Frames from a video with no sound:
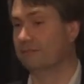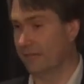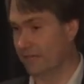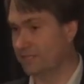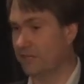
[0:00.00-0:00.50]

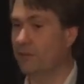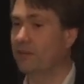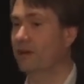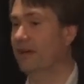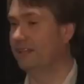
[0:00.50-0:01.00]
and some of
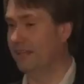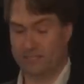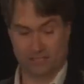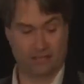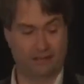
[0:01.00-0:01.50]
them are
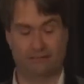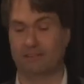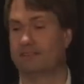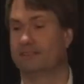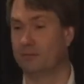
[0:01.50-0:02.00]
less
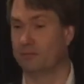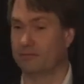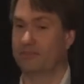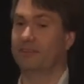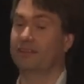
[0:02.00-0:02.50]
clever dumb
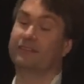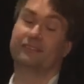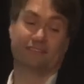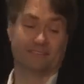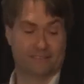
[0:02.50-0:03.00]

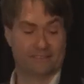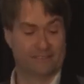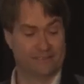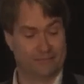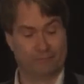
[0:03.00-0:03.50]

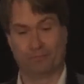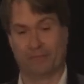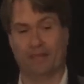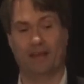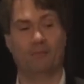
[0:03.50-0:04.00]

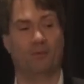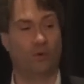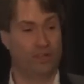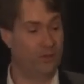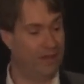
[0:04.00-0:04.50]
things.
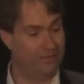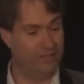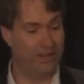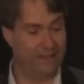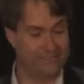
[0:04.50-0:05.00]
What you have in
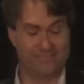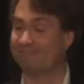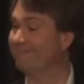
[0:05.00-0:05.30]
your house?